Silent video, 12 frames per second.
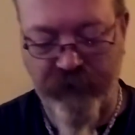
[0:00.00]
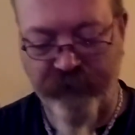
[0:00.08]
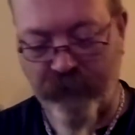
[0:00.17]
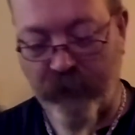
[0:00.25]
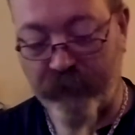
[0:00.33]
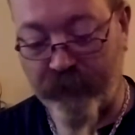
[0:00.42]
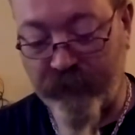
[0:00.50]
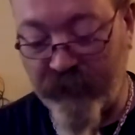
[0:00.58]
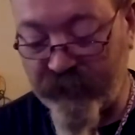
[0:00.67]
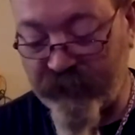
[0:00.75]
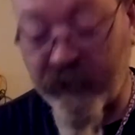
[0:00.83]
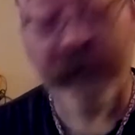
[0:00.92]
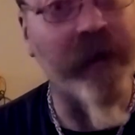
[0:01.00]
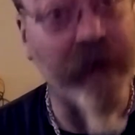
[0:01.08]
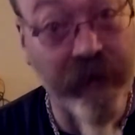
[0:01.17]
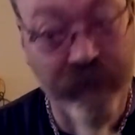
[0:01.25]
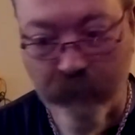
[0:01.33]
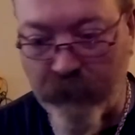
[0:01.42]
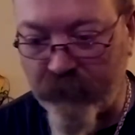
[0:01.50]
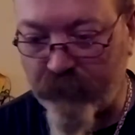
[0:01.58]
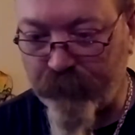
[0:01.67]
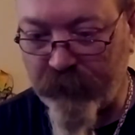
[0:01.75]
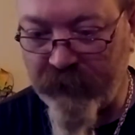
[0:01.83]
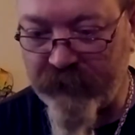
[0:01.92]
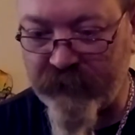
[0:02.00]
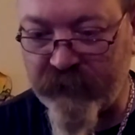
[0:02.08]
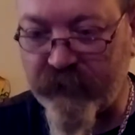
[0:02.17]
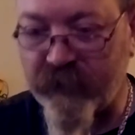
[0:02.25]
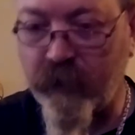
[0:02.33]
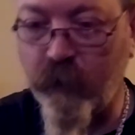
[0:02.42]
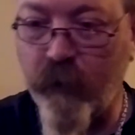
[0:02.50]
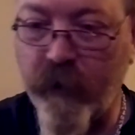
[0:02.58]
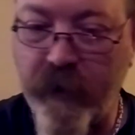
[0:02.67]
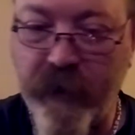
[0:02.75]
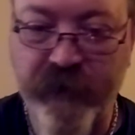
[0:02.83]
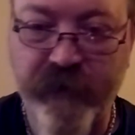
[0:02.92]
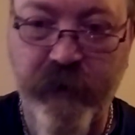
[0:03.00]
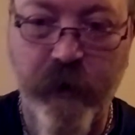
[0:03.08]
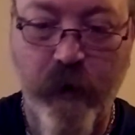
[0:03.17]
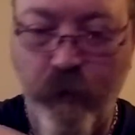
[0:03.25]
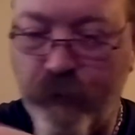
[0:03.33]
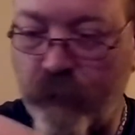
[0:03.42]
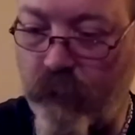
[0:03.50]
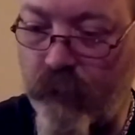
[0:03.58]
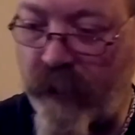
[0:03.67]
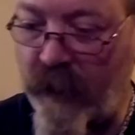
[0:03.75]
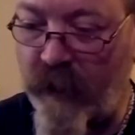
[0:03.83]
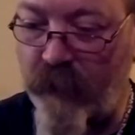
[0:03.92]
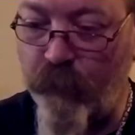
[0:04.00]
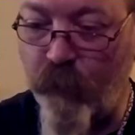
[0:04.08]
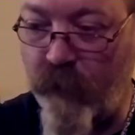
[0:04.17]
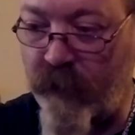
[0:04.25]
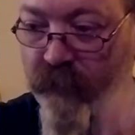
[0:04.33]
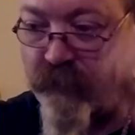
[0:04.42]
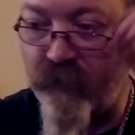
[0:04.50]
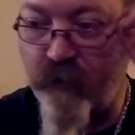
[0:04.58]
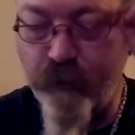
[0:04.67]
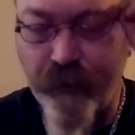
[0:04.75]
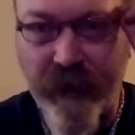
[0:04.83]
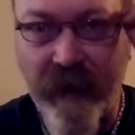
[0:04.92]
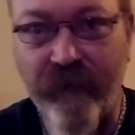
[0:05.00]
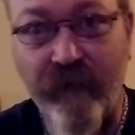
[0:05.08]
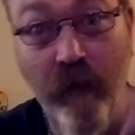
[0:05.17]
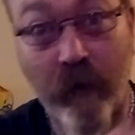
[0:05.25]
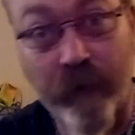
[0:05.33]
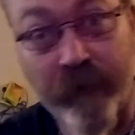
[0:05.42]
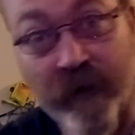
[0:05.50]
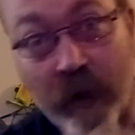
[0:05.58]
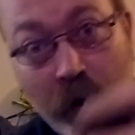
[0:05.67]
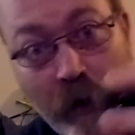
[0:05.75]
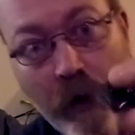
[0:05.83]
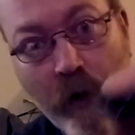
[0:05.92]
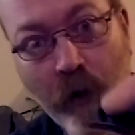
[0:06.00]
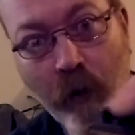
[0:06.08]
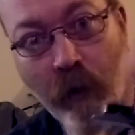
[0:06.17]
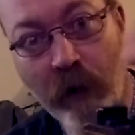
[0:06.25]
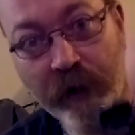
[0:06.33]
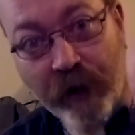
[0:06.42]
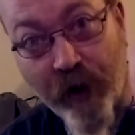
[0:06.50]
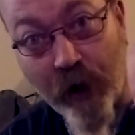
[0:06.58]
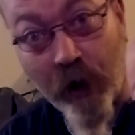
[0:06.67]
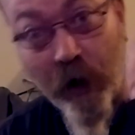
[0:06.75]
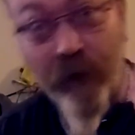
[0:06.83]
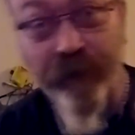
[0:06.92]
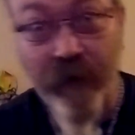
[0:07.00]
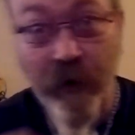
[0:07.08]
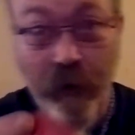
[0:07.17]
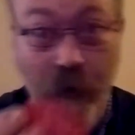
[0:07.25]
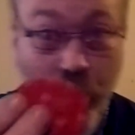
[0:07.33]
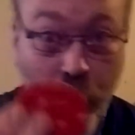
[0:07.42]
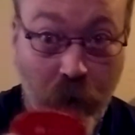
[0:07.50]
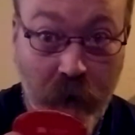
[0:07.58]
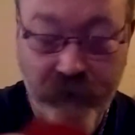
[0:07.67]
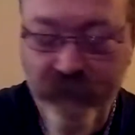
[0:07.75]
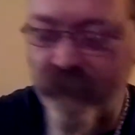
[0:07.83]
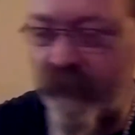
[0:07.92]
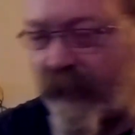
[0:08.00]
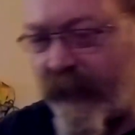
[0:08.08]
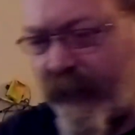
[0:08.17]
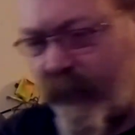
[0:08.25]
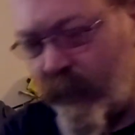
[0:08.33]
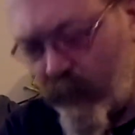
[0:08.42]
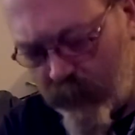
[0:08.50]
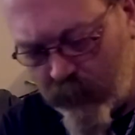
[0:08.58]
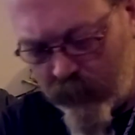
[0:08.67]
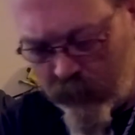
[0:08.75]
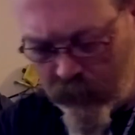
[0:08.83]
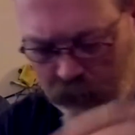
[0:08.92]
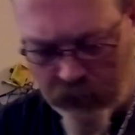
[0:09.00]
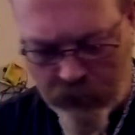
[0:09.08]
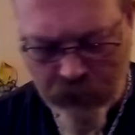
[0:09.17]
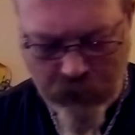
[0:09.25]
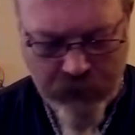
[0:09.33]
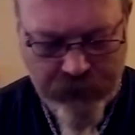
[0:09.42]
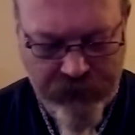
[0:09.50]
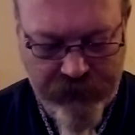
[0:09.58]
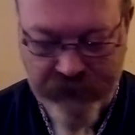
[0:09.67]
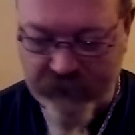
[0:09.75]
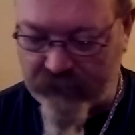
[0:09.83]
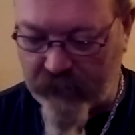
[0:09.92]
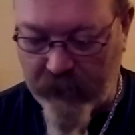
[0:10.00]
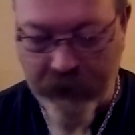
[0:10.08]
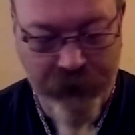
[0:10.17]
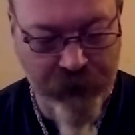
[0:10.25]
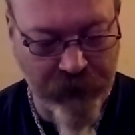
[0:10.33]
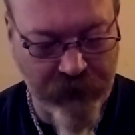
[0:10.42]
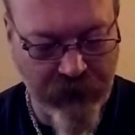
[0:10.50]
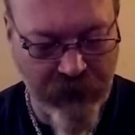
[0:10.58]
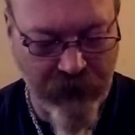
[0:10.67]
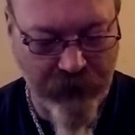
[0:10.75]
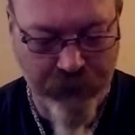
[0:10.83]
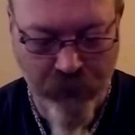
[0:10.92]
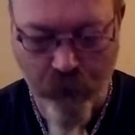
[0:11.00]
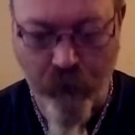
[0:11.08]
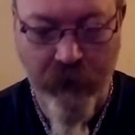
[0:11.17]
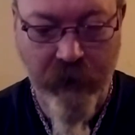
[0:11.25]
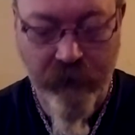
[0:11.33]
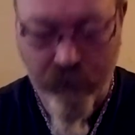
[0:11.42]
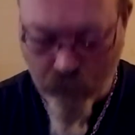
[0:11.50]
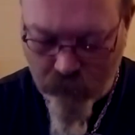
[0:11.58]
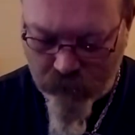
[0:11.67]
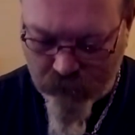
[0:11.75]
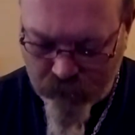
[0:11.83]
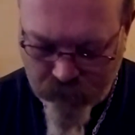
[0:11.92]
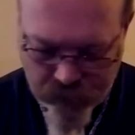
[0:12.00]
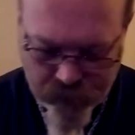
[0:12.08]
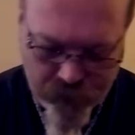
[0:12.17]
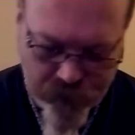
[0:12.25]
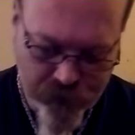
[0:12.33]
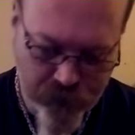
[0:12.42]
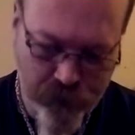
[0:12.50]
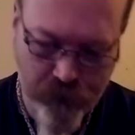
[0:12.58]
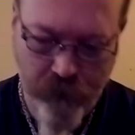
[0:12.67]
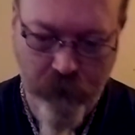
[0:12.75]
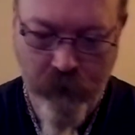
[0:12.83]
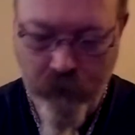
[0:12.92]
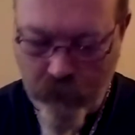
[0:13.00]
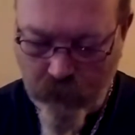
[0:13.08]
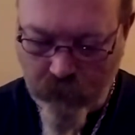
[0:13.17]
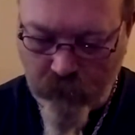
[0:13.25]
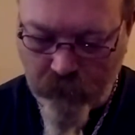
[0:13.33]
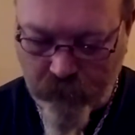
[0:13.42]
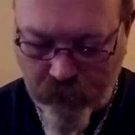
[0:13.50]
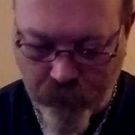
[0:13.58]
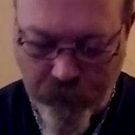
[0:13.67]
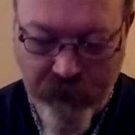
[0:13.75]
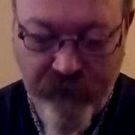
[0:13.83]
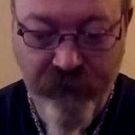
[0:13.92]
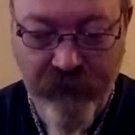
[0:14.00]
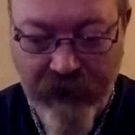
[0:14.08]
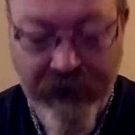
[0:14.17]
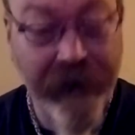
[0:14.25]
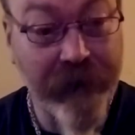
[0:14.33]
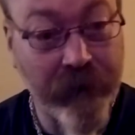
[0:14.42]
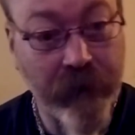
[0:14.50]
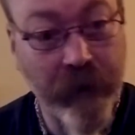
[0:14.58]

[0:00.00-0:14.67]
for other things. I can leave them other places. So whereas the GoPro came with two platforms, one curved, one flat, this actually came with 1, 2, 3 flat,